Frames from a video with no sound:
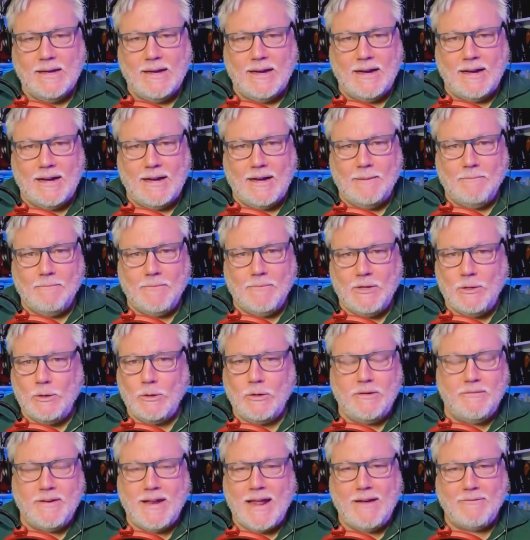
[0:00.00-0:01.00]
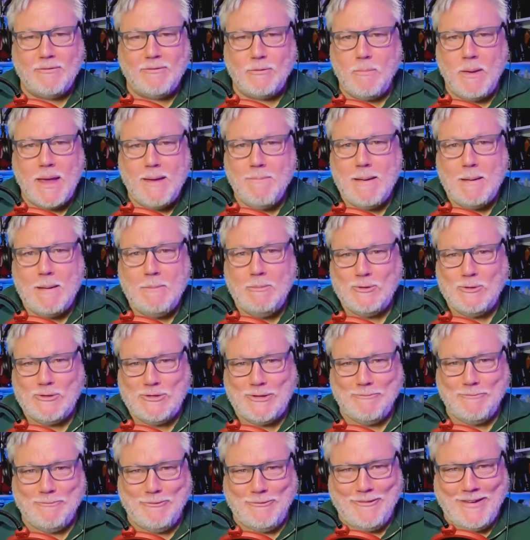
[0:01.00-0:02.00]
You don't even have to pay a
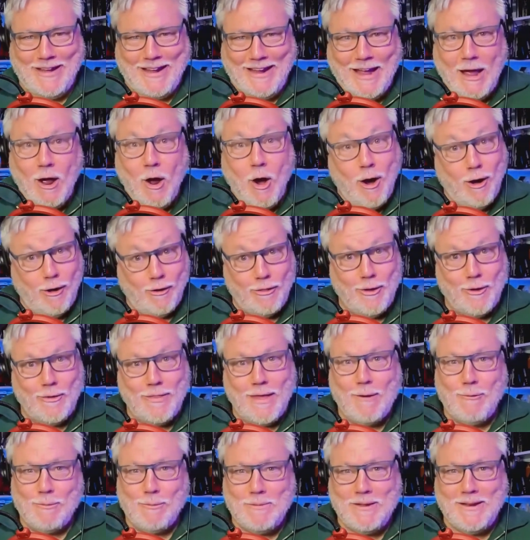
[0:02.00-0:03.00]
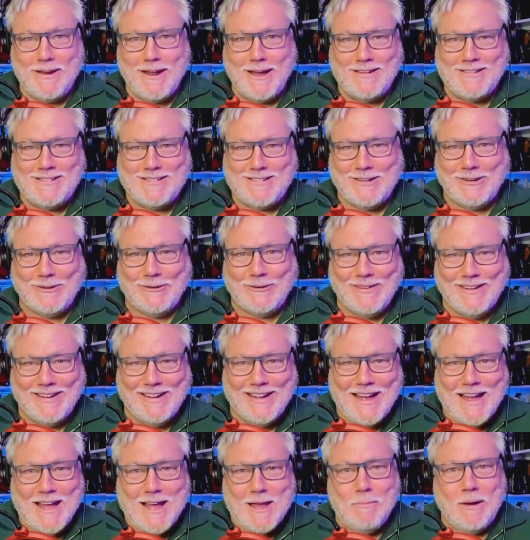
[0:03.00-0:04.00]
membership fee, although that would be nice too.
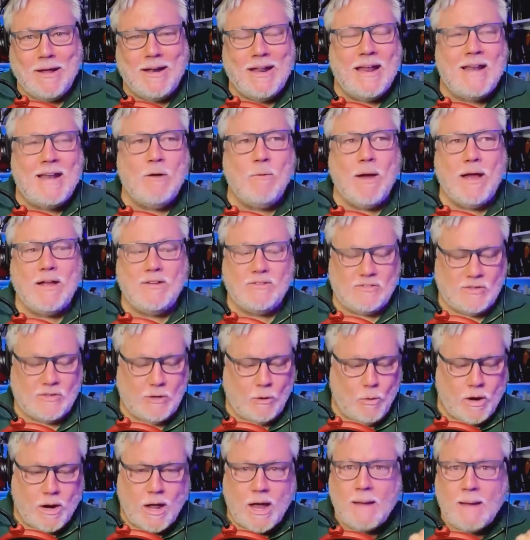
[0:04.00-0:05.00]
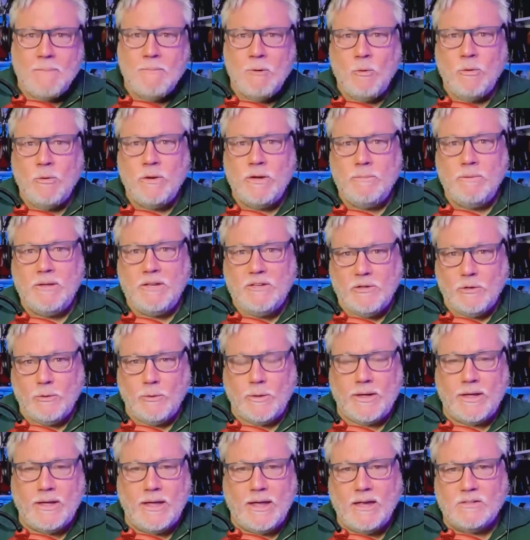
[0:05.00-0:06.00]
But anyway, so what I'm going to be
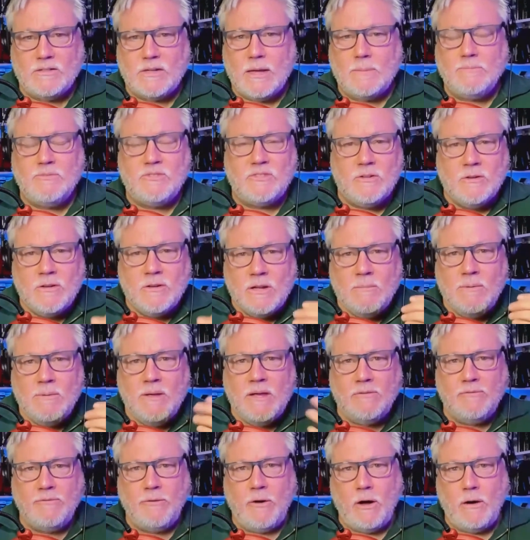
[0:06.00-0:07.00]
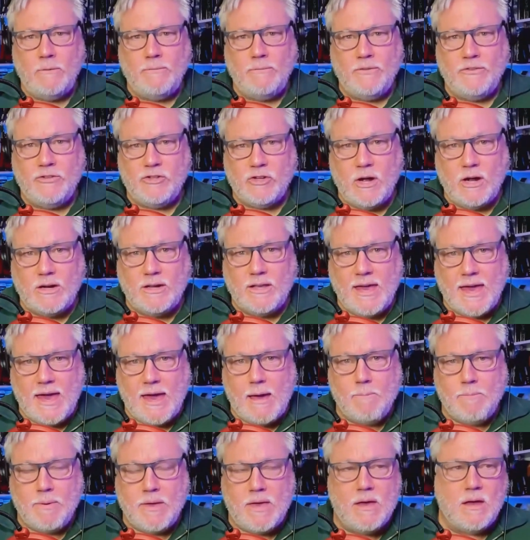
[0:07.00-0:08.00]
doing is I'm still going to be involved with John
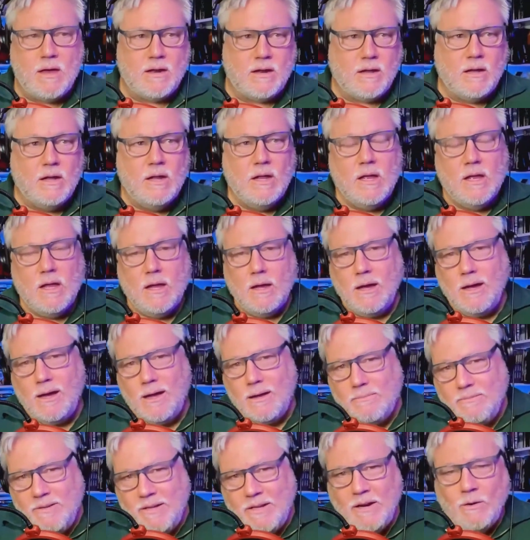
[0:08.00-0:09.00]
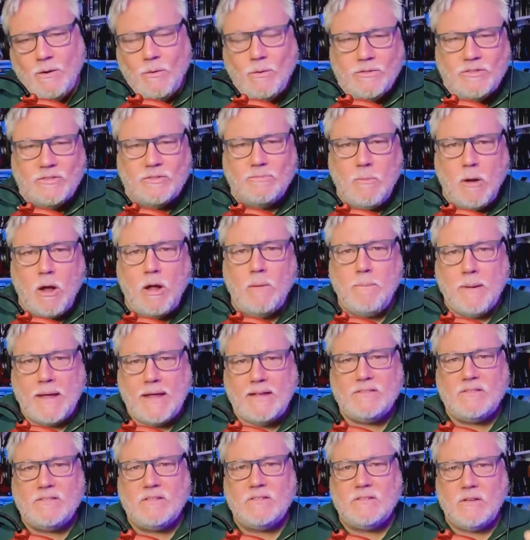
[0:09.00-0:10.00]
Campia on a, you know, a small
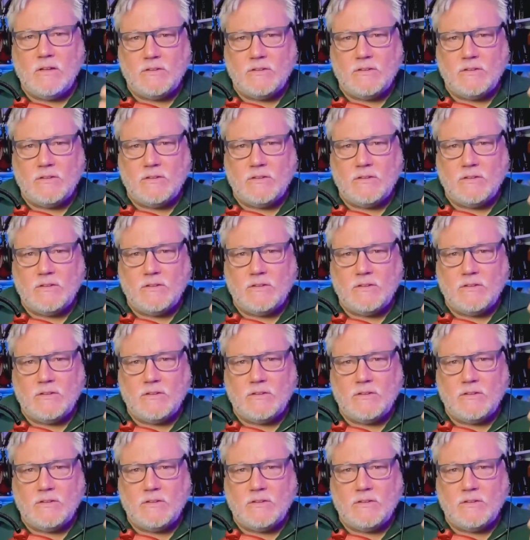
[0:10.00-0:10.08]
basis.